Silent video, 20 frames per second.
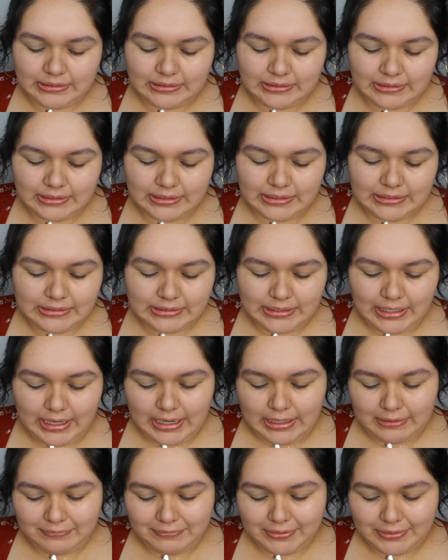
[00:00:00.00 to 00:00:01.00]
This,
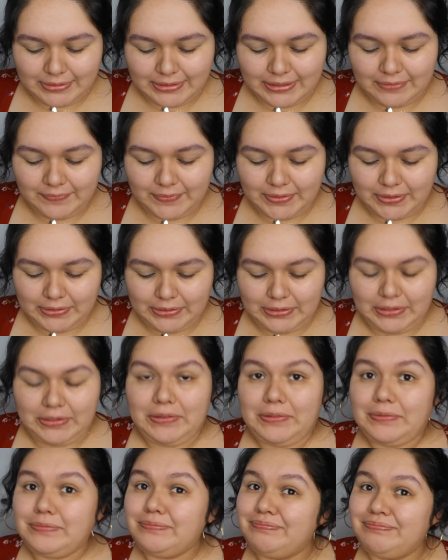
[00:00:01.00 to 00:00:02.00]
I would give it a
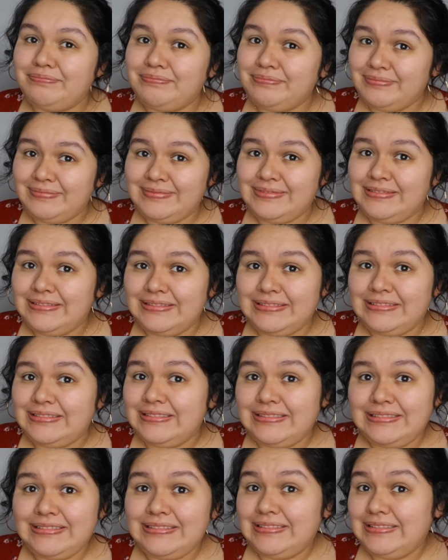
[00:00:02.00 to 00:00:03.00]
no.
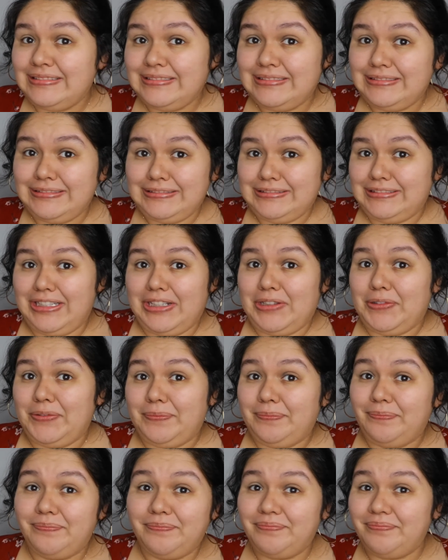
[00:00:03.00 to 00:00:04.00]

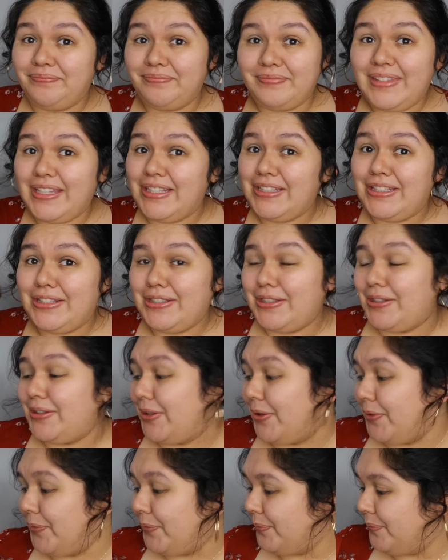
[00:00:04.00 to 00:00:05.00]
No, this is a
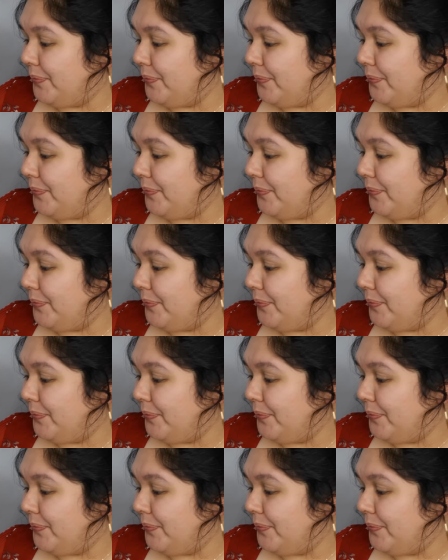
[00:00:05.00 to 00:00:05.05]
no.